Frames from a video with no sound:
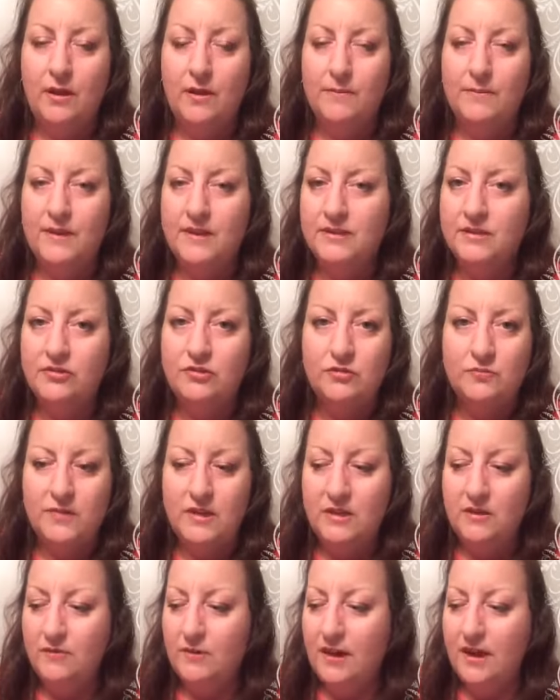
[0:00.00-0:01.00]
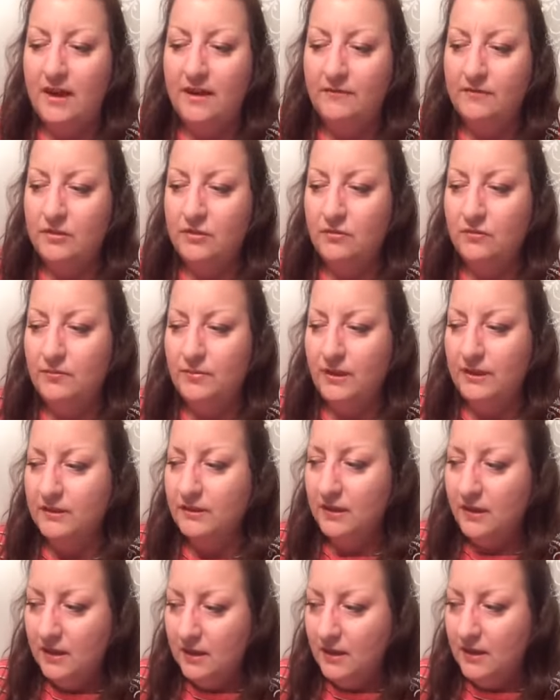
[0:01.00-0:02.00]
Message me, what have you. But
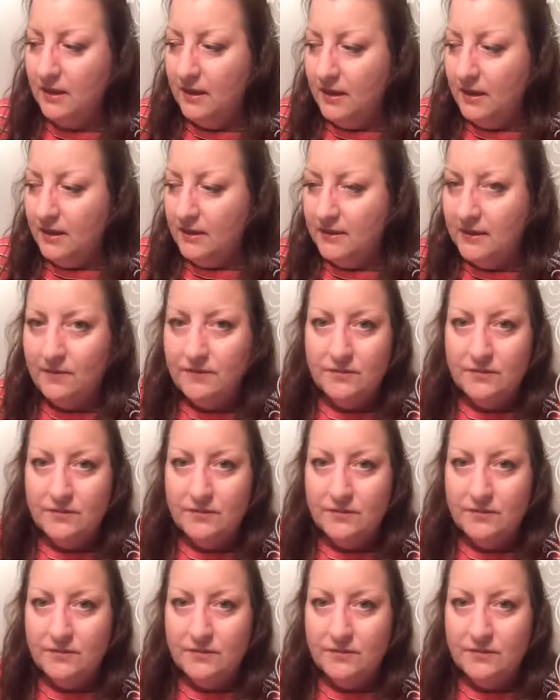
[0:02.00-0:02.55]
that